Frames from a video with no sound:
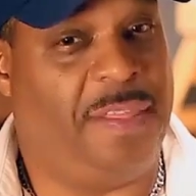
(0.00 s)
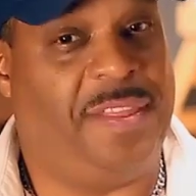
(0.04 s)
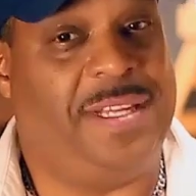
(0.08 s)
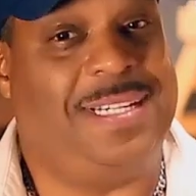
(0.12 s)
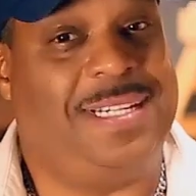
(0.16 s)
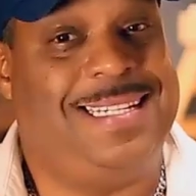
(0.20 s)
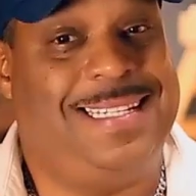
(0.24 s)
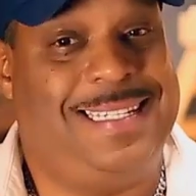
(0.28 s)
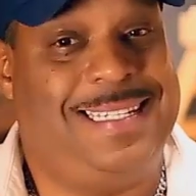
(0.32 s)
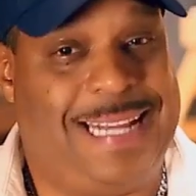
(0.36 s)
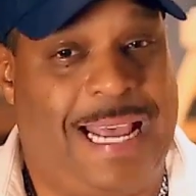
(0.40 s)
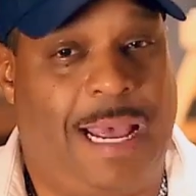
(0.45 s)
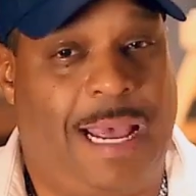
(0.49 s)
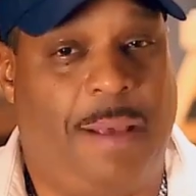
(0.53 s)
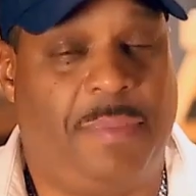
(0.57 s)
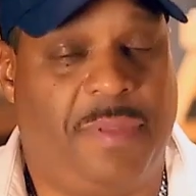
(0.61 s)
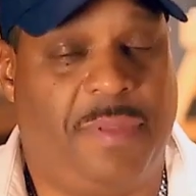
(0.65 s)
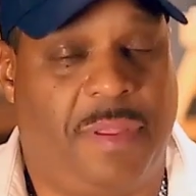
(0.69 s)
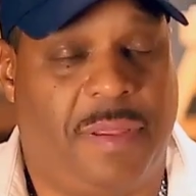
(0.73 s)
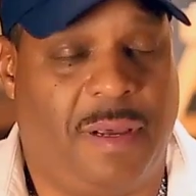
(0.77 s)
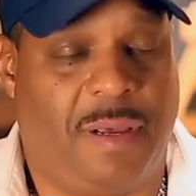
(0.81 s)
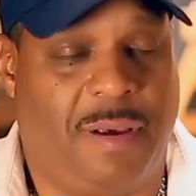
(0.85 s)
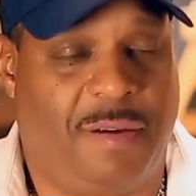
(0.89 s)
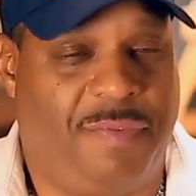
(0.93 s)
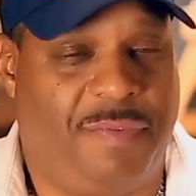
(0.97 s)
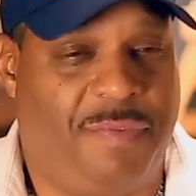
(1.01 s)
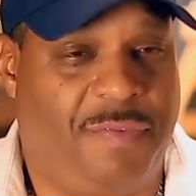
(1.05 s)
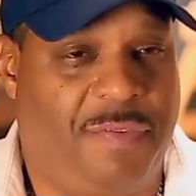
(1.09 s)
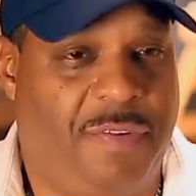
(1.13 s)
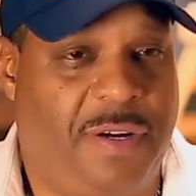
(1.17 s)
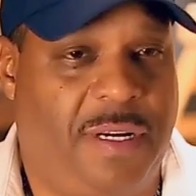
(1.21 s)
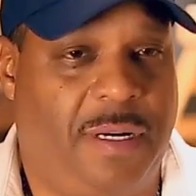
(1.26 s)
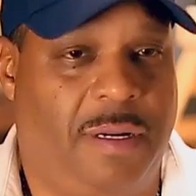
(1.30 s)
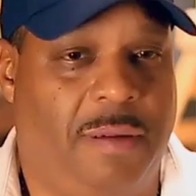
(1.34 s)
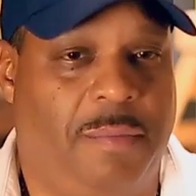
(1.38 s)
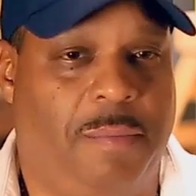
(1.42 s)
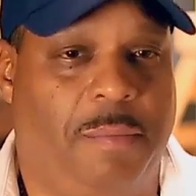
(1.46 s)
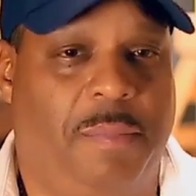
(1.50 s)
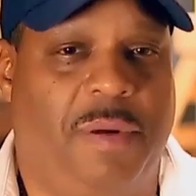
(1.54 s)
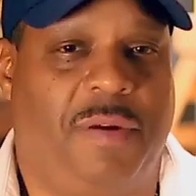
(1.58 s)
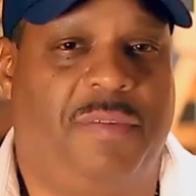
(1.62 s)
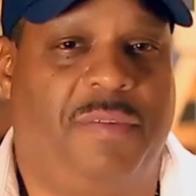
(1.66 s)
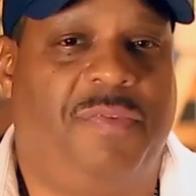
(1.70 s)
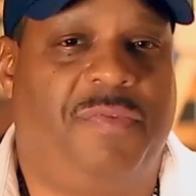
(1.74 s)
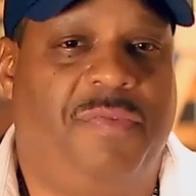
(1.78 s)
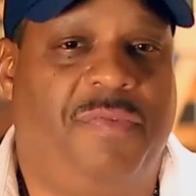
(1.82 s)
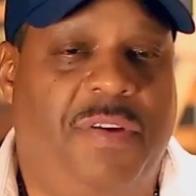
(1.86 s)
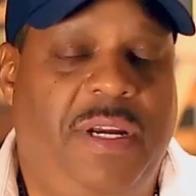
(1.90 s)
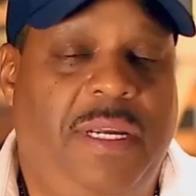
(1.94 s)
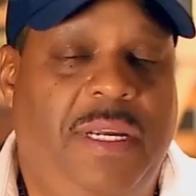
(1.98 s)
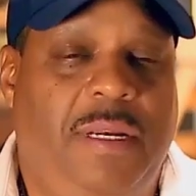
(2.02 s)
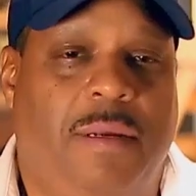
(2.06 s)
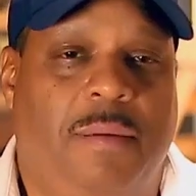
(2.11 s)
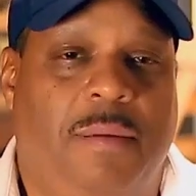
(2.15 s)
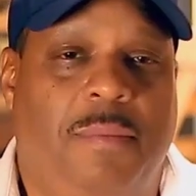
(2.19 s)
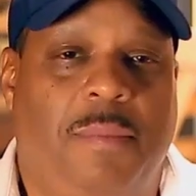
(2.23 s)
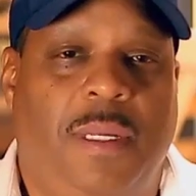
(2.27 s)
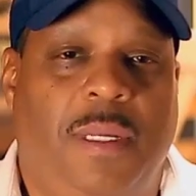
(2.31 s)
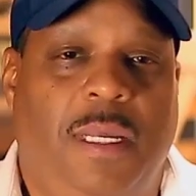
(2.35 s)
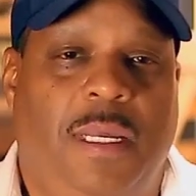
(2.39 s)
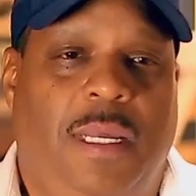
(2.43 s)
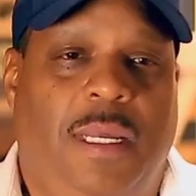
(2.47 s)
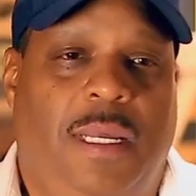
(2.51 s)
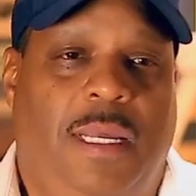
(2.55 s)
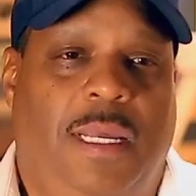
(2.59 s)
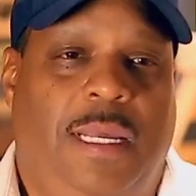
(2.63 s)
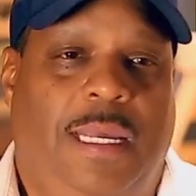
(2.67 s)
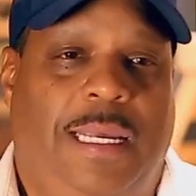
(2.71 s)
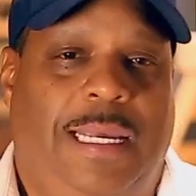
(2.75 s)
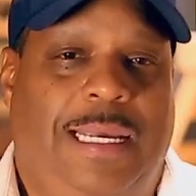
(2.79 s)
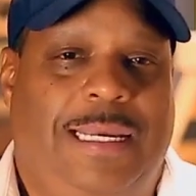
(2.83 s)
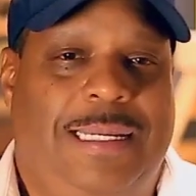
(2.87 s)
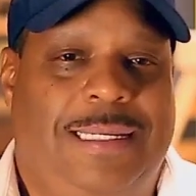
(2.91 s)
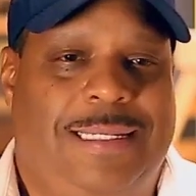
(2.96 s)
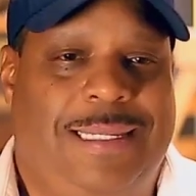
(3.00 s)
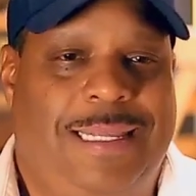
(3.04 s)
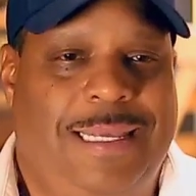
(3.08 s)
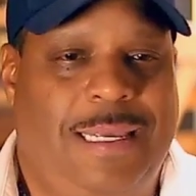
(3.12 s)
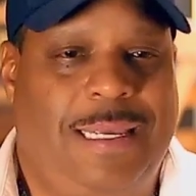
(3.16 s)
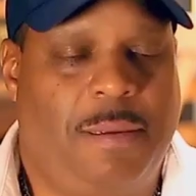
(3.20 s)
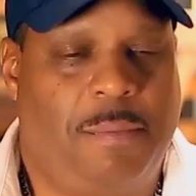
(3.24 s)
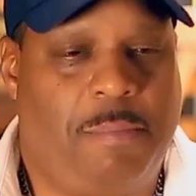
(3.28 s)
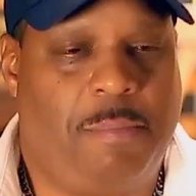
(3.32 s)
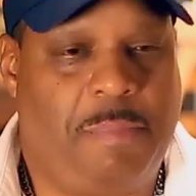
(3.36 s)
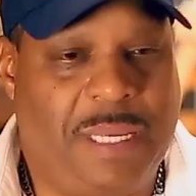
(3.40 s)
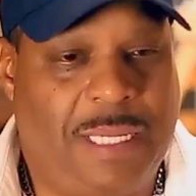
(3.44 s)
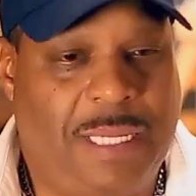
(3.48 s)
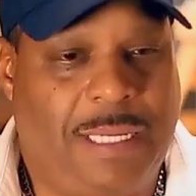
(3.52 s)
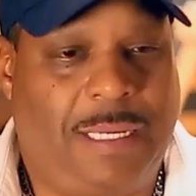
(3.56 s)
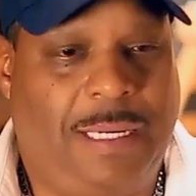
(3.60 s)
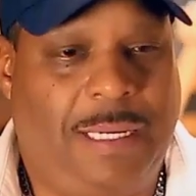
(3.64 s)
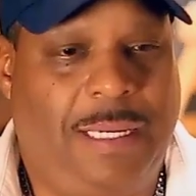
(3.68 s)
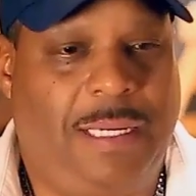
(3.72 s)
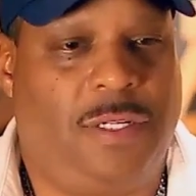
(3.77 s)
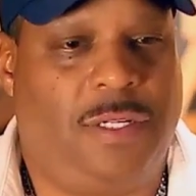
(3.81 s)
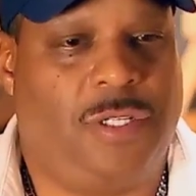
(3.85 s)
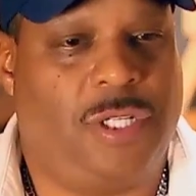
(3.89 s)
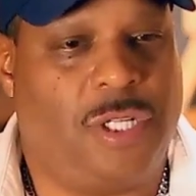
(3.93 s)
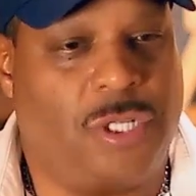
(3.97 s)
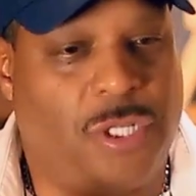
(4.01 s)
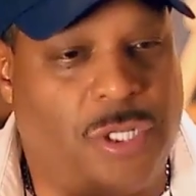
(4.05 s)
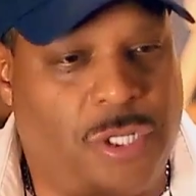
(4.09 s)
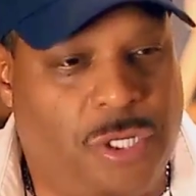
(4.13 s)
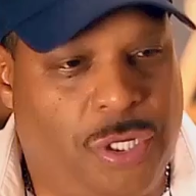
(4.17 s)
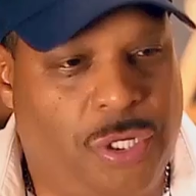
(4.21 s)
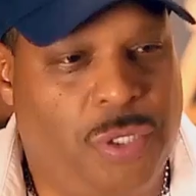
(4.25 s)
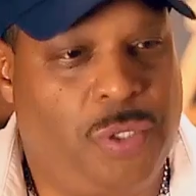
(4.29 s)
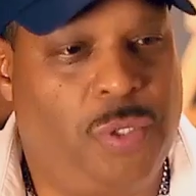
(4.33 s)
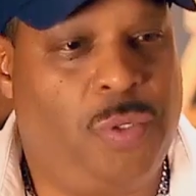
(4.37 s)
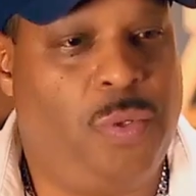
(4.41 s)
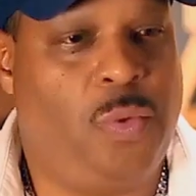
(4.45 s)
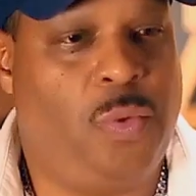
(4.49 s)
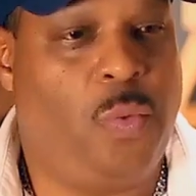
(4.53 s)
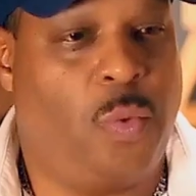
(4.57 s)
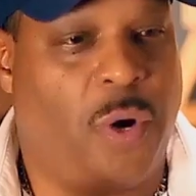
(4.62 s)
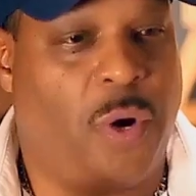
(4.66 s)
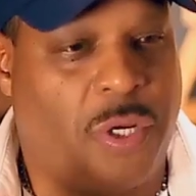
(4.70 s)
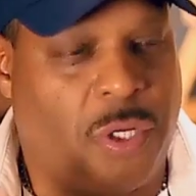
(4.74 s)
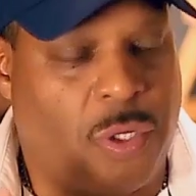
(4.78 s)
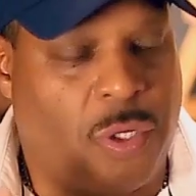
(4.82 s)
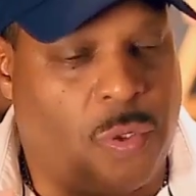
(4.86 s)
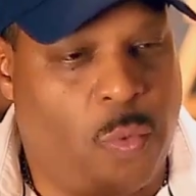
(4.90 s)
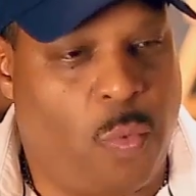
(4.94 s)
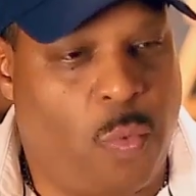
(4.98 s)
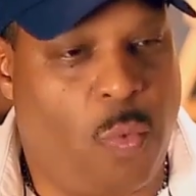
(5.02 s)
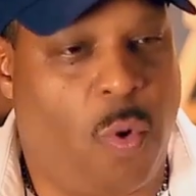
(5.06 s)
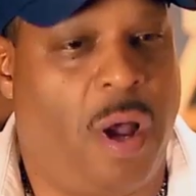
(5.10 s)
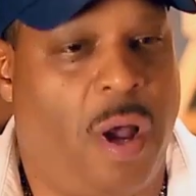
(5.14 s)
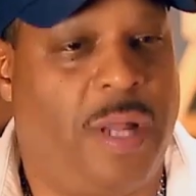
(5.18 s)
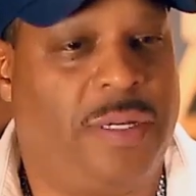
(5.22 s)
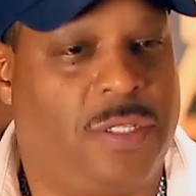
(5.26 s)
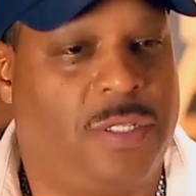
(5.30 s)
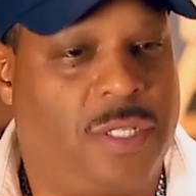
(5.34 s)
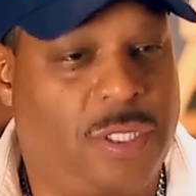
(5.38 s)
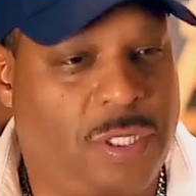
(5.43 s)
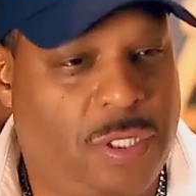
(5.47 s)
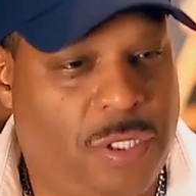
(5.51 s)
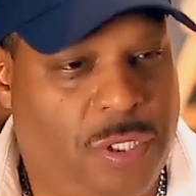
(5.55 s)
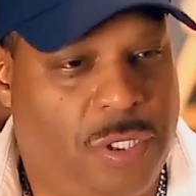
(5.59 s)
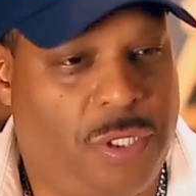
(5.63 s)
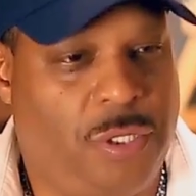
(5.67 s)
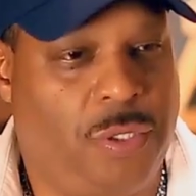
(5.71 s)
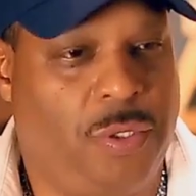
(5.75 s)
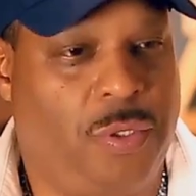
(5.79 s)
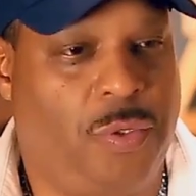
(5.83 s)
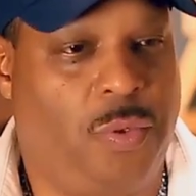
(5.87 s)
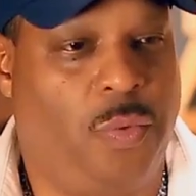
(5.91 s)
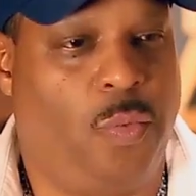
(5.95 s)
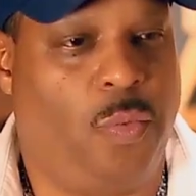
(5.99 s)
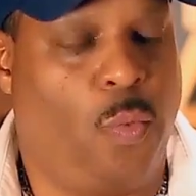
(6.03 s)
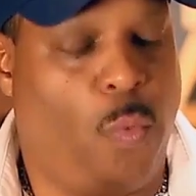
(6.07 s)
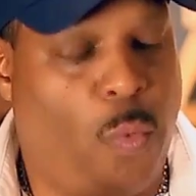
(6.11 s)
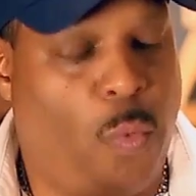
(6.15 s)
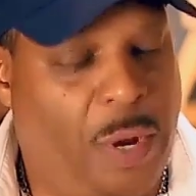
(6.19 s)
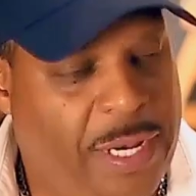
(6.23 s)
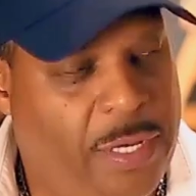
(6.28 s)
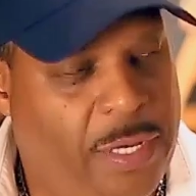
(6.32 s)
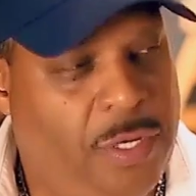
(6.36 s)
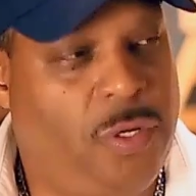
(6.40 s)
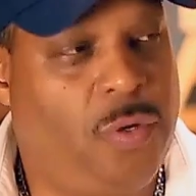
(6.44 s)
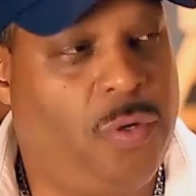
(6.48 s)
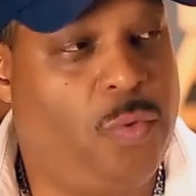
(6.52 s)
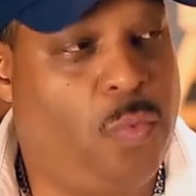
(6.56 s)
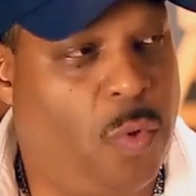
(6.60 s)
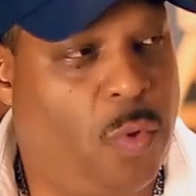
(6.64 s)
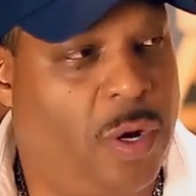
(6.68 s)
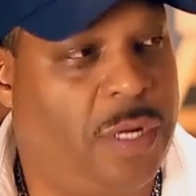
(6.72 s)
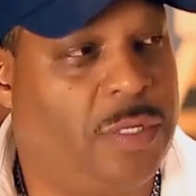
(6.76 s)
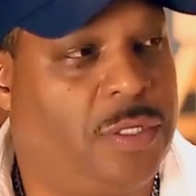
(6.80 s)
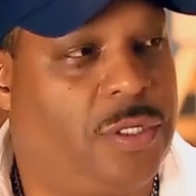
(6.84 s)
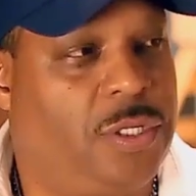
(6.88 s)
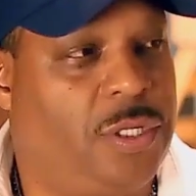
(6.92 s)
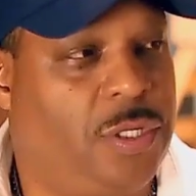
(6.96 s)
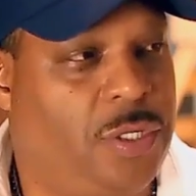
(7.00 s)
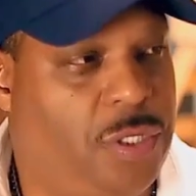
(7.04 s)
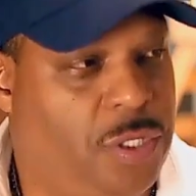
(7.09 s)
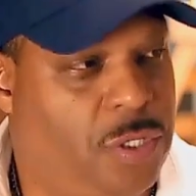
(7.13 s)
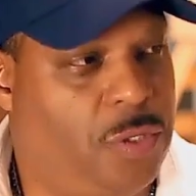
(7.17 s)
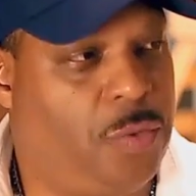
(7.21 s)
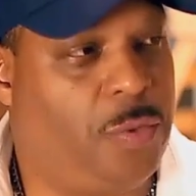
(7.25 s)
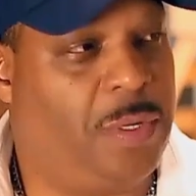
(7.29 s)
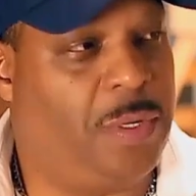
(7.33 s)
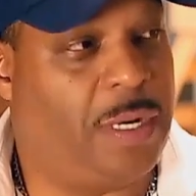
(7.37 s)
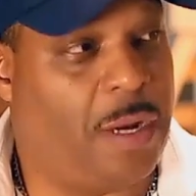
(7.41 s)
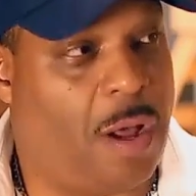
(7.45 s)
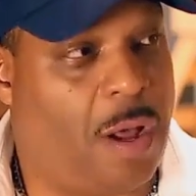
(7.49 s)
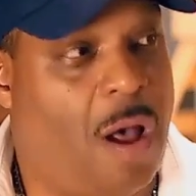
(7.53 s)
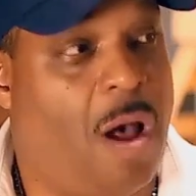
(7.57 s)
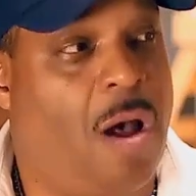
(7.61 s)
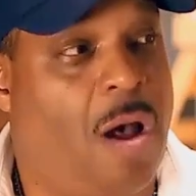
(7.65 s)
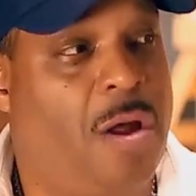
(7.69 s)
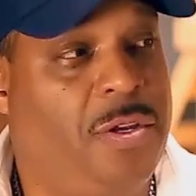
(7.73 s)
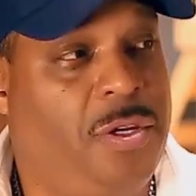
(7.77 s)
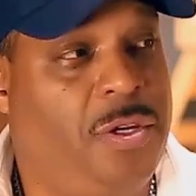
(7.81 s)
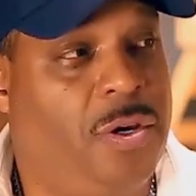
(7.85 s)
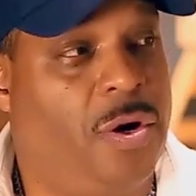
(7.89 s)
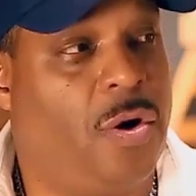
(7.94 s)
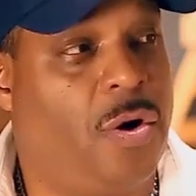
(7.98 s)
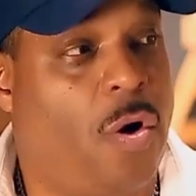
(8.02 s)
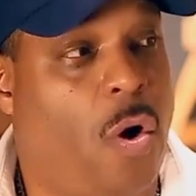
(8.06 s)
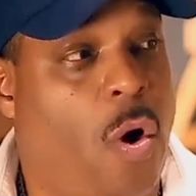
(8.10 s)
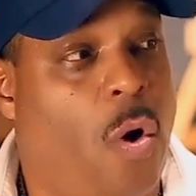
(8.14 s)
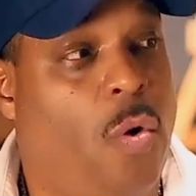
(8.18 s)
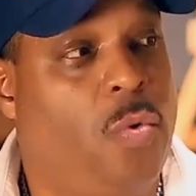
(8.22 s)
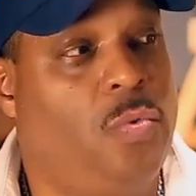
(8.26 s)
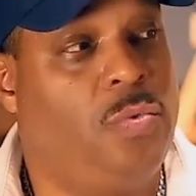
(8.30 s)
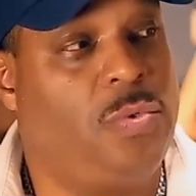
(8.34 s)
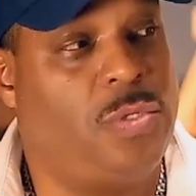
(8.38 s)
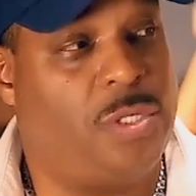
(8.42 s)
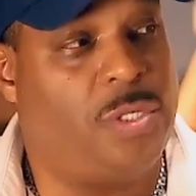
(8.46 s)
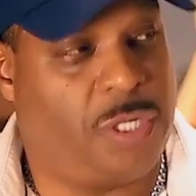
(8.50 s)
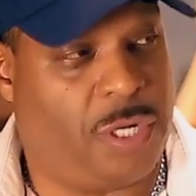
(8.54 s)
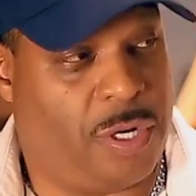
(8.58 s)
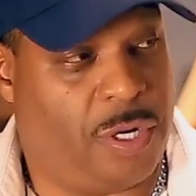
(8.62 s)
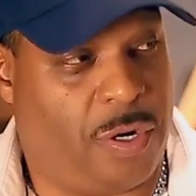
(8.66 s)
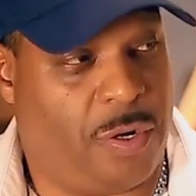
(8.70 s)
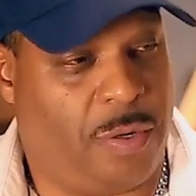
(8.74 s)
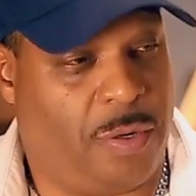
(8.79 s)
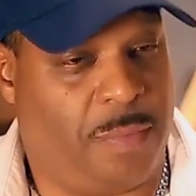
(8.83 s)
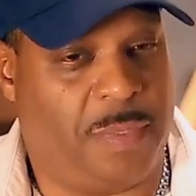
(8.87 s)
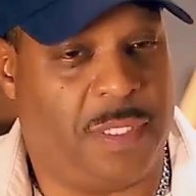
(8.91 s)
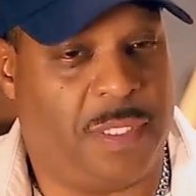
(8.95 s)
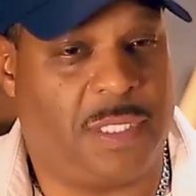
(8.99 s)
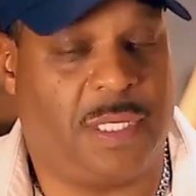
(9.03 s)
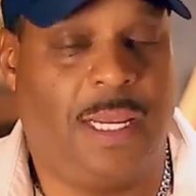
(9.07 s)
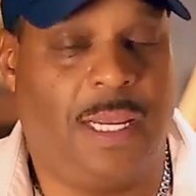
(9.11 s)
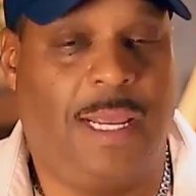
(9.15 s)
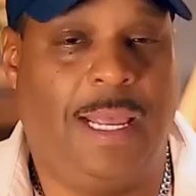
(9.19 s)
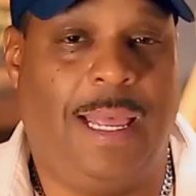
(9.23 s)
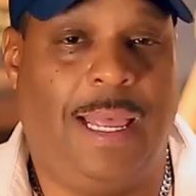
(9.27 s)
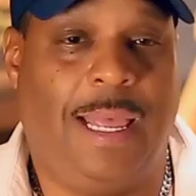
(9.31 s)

the depth of freedom. But freedom is the ability to do what you want to do when you want to do it on your own terms,